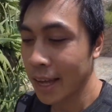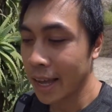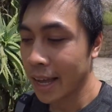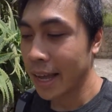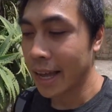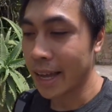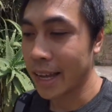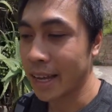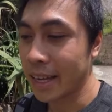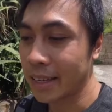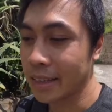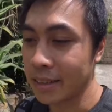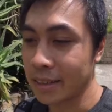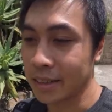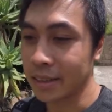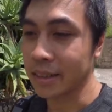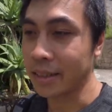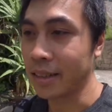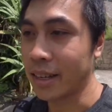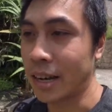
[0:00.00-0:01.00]
and
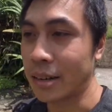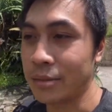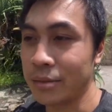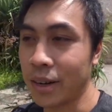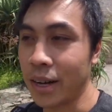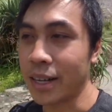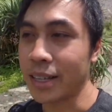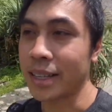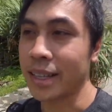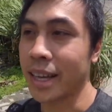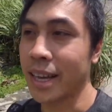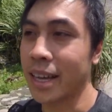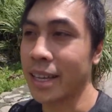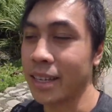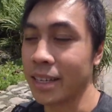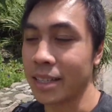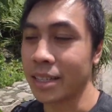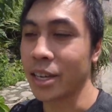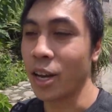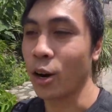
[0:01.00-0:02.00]
uh, I find that
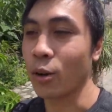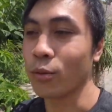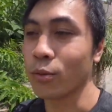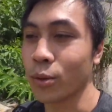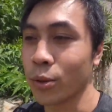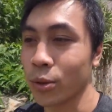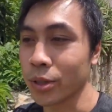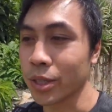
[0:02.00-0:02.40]
it's helpful